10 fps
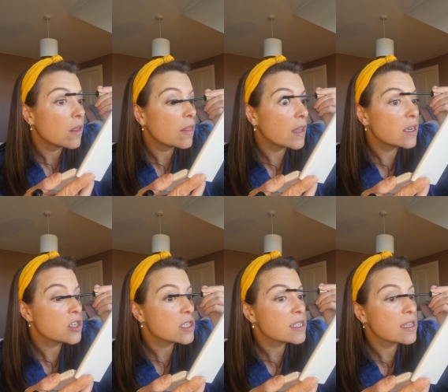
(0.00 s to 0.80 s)
Then
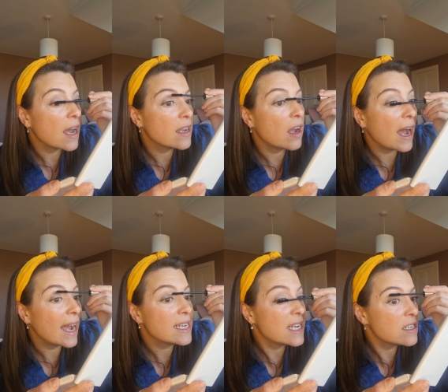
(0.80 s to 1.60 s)
just,
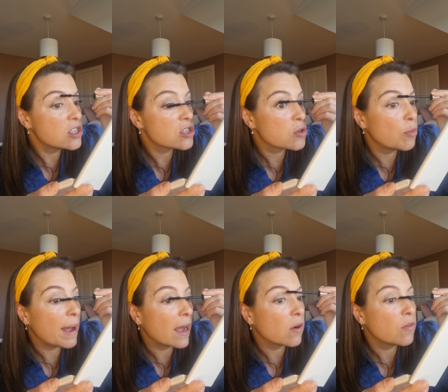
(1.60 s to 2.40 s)
I tend to just go
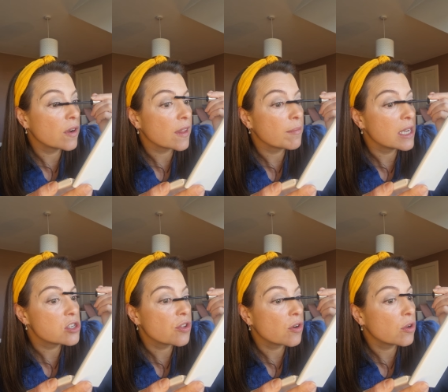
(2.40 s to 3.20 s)
back over and like make
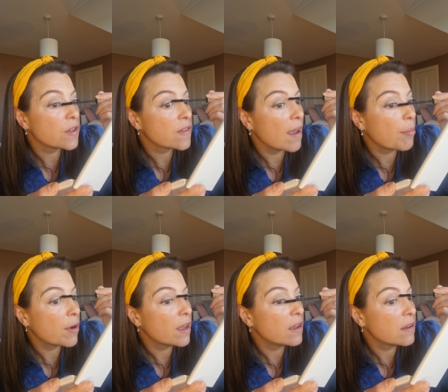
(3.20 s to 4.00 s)
sure they're all
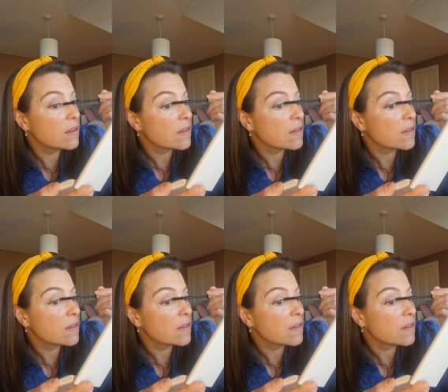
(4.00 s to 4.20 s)
separated